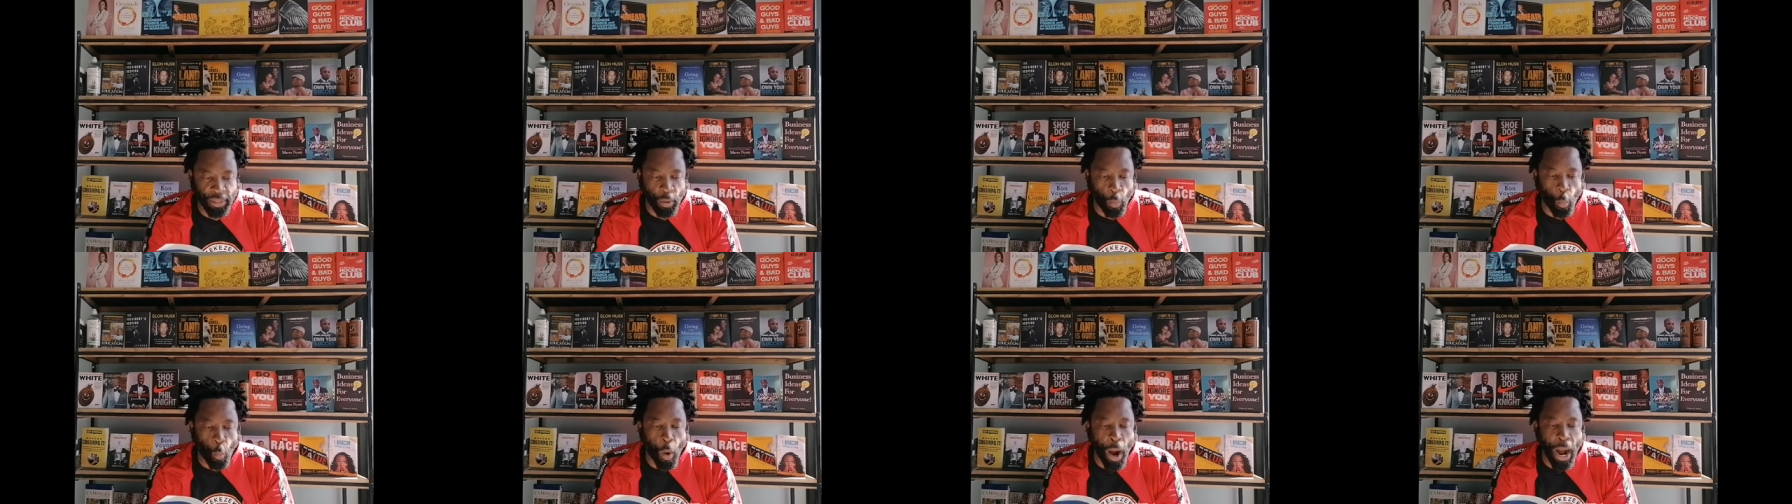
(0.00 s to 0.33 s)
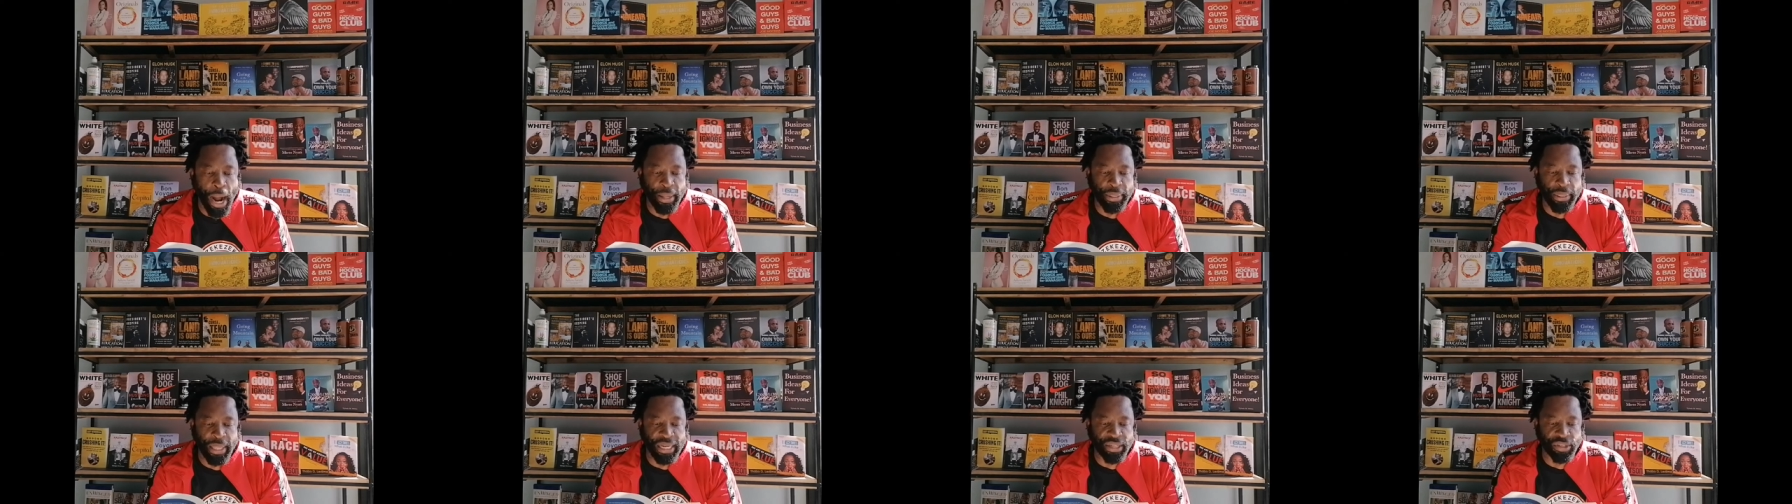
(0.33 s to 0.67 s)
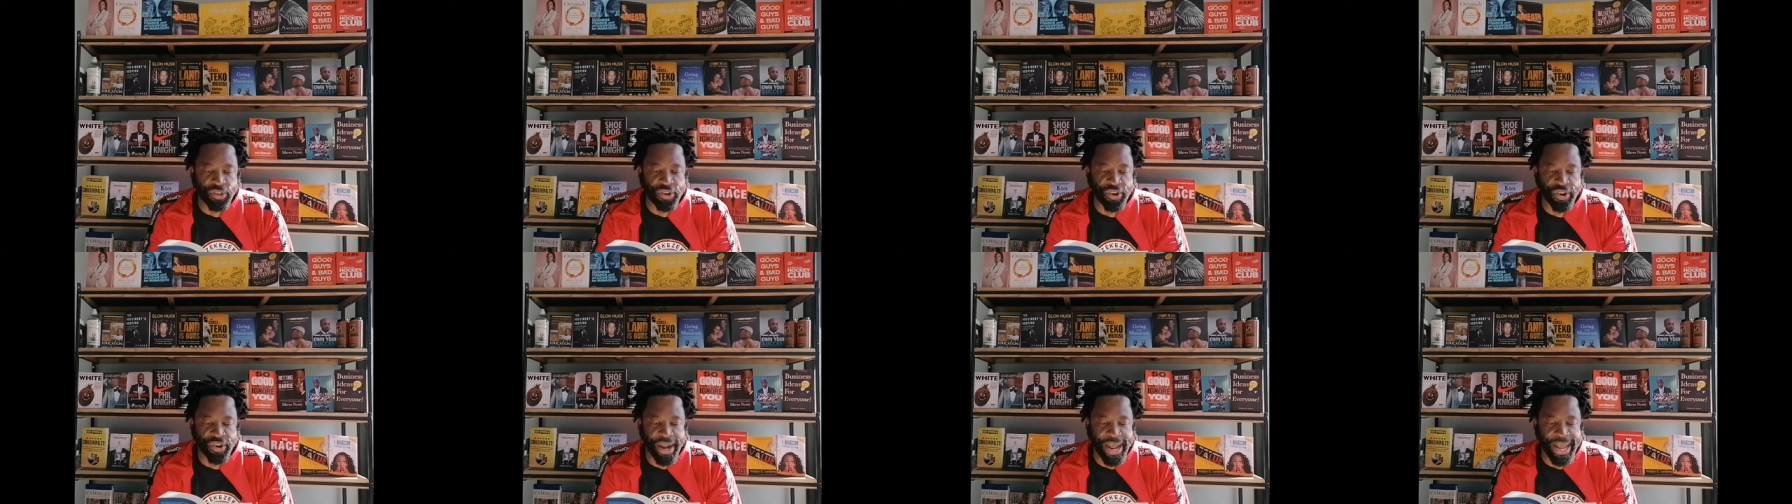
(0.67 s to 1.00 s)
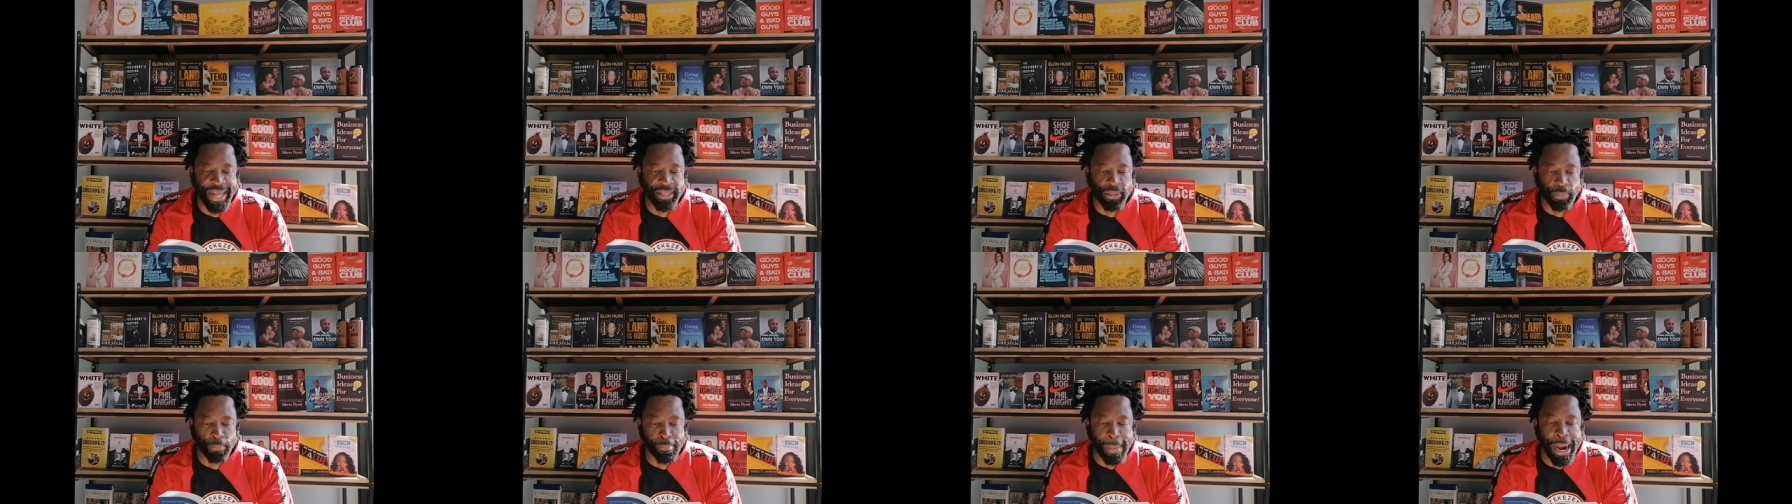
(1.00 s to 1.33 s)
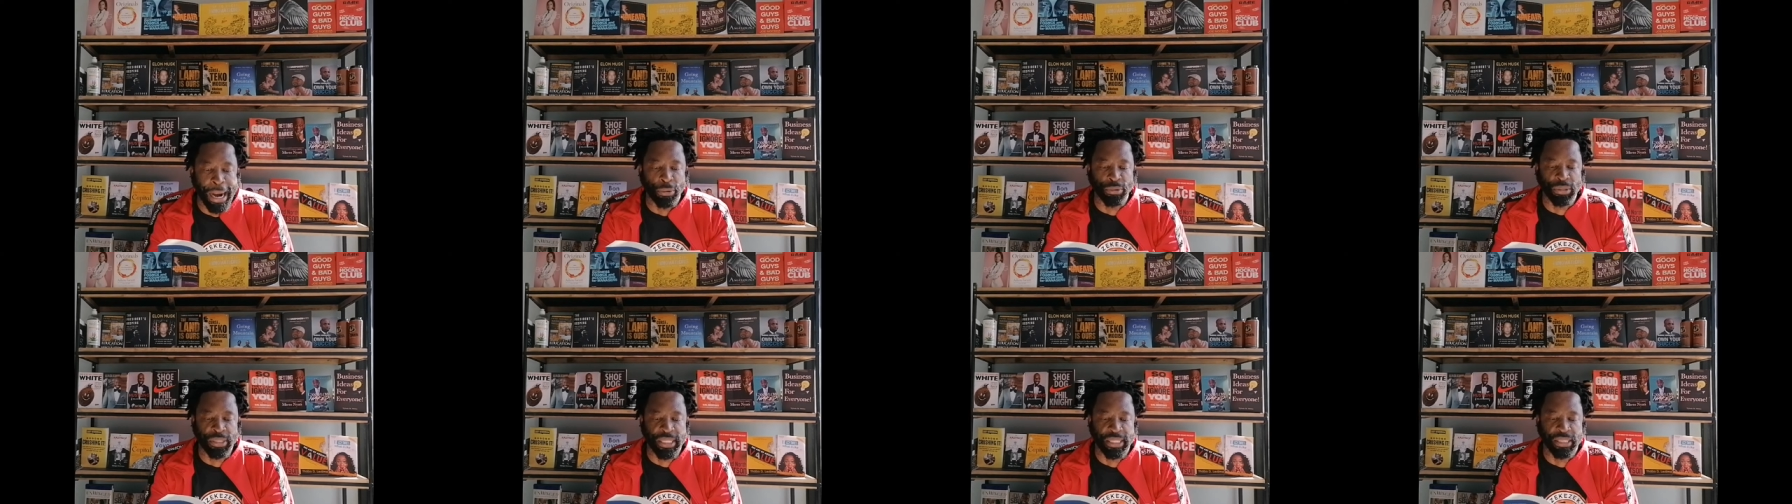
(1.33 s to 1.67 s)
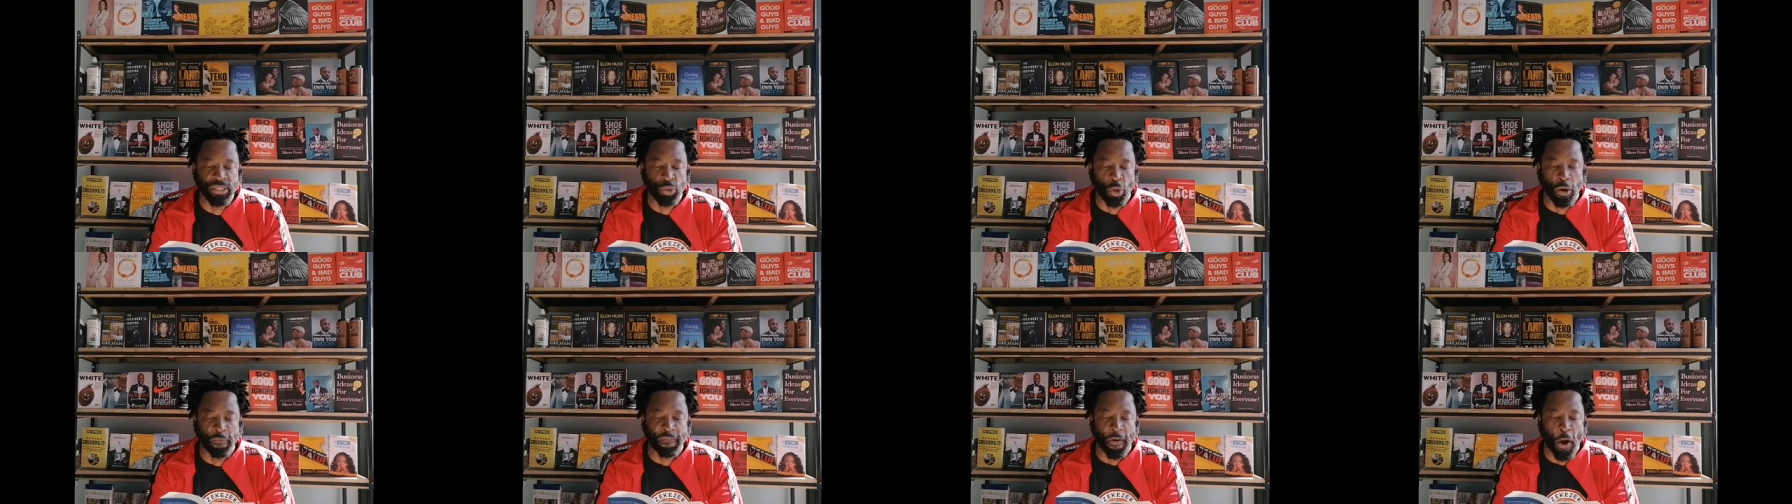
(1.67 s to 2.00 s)
the one that creates
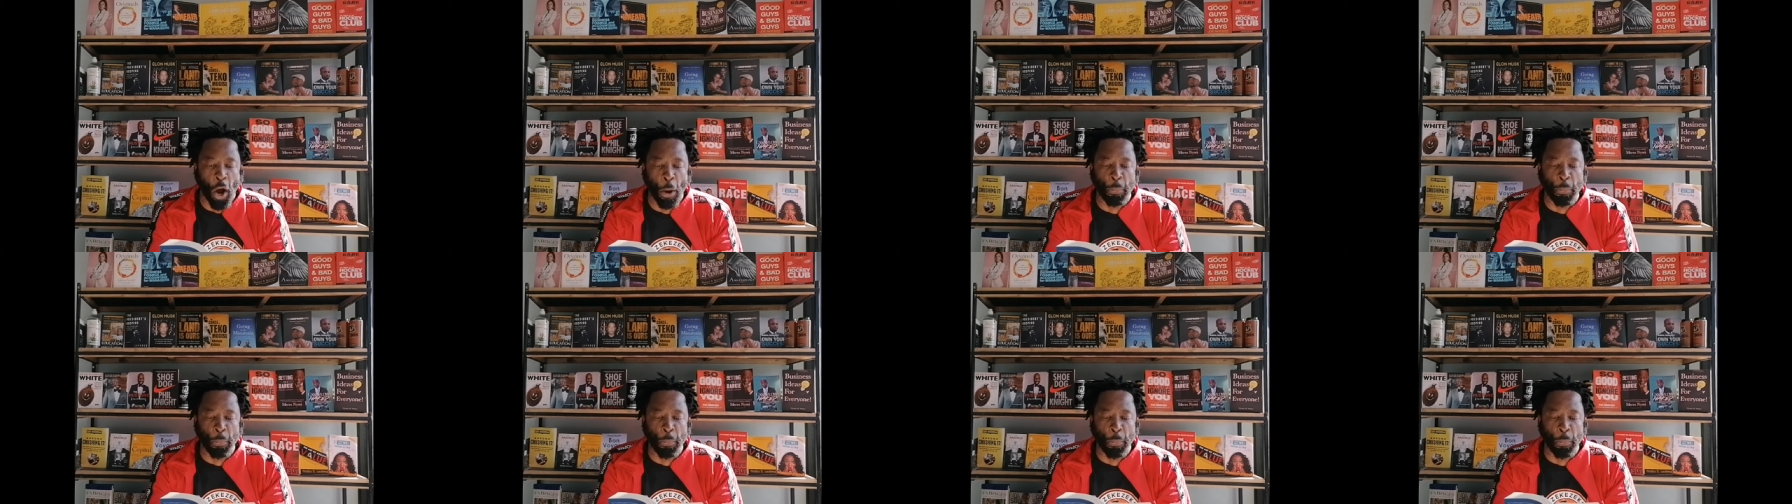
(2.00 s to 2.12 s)
mountains of